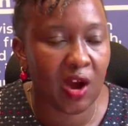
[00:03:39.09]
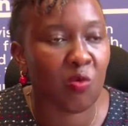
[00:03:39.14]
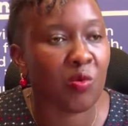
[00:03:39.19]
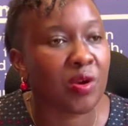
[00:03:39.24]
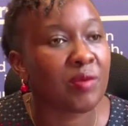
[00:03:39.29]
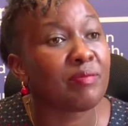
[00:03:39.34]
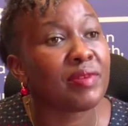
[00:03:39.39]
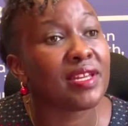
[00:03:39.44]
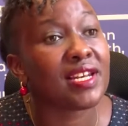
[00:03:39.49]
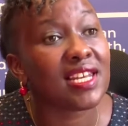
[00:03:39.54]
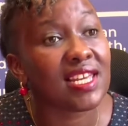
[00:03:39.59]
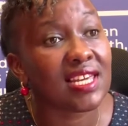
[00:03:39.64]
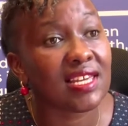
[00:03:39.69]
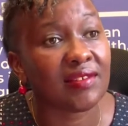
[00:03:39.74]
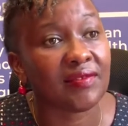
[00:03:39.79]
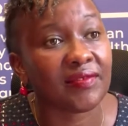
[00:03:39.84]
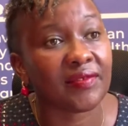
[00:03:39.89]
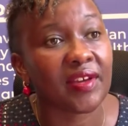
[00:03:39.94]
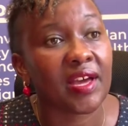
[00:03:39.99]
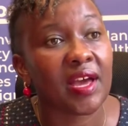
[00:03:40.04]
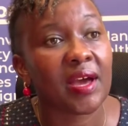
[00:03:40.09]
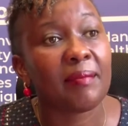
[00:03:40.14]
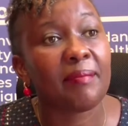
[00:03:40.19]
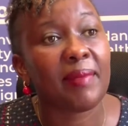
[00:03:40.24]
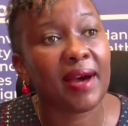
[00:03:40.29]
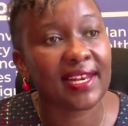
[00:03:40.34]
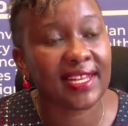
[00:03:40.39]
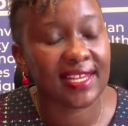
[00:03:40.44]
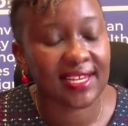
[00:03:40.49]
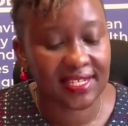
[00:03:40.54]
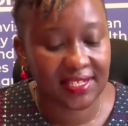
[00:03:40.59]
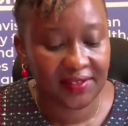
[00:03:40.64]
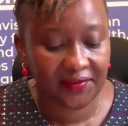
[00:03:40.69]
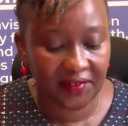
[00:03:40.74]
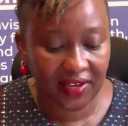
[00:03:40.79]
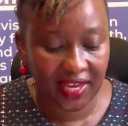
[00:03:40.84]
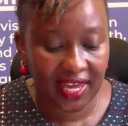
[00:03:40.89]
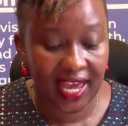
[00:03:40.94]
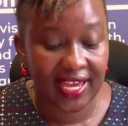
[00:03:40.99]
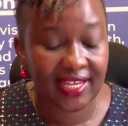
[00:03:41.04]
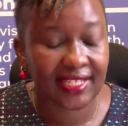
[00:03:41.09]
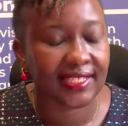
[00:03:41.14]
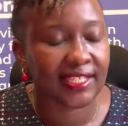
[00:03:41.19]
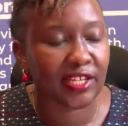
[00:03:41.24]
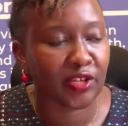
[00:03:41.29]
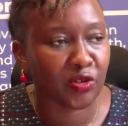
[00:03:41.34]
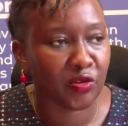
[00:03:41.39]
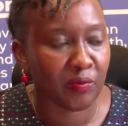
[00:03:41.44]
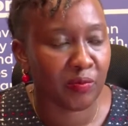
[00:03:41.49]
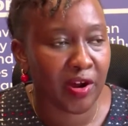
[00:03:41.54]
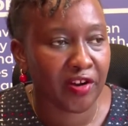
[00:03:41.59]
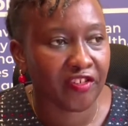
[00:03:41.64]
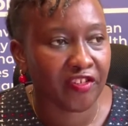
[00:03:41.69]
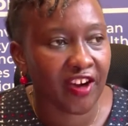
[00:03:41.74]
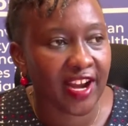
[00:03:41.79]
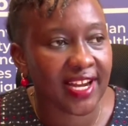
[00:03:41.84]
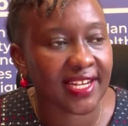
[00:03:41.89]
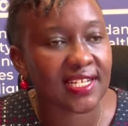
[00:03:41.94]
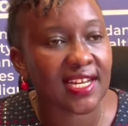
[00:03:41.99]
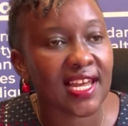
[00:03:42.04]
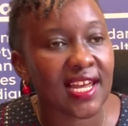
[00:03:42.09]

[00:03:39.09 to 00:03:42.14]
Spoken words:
We believe palliative care is a human right.